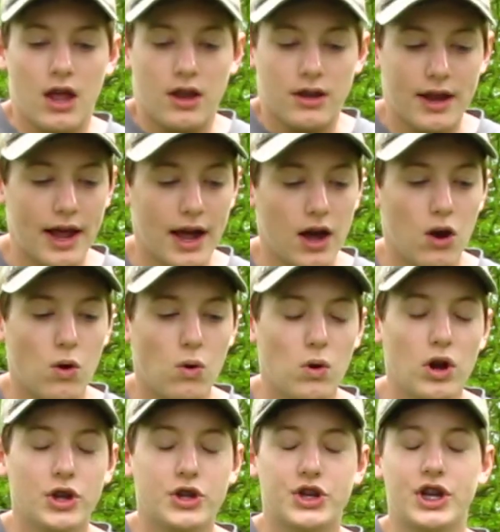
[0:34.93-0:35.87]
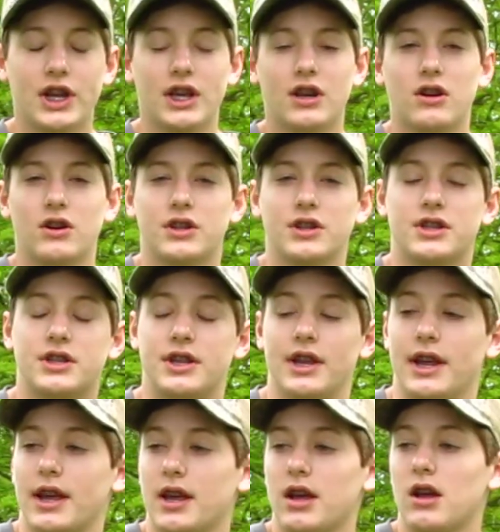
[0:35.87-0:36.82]
Now, Chicken on a
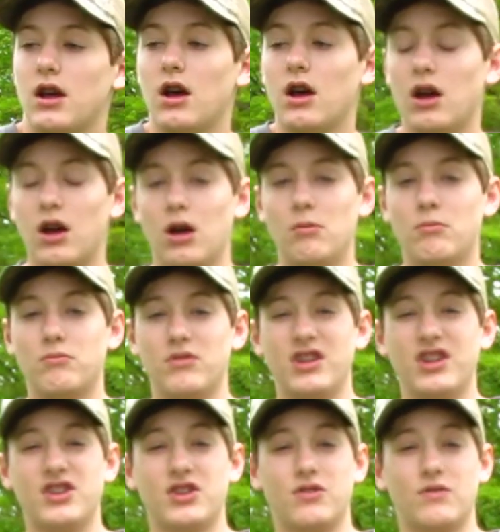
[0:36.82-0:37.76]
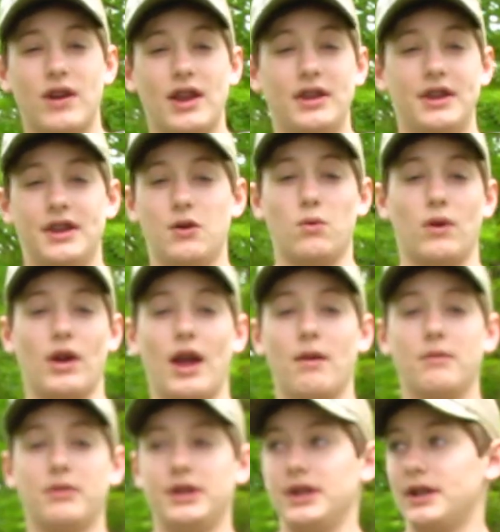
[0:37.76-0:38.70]
Stick, it's a great decoy. I
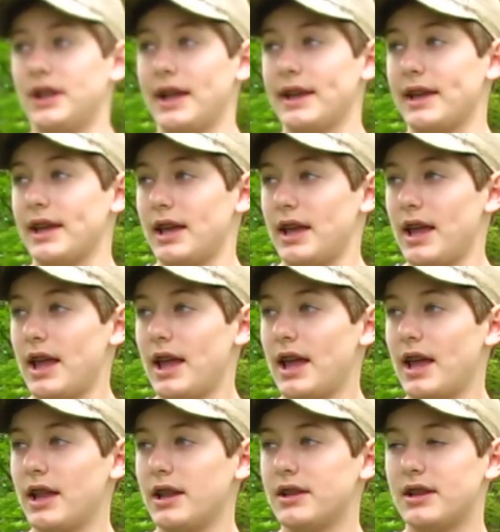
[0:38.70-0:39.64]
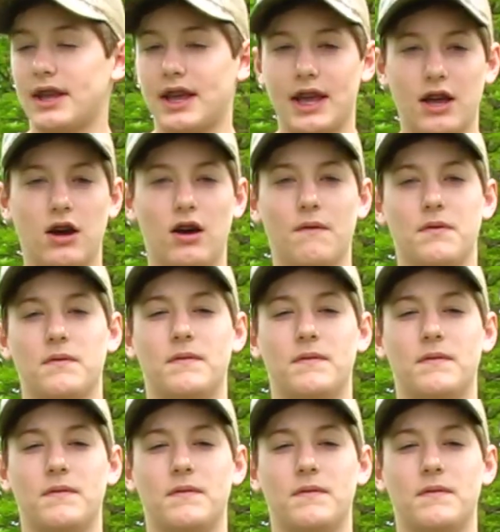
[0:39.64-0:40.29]
really like it. And to kick off the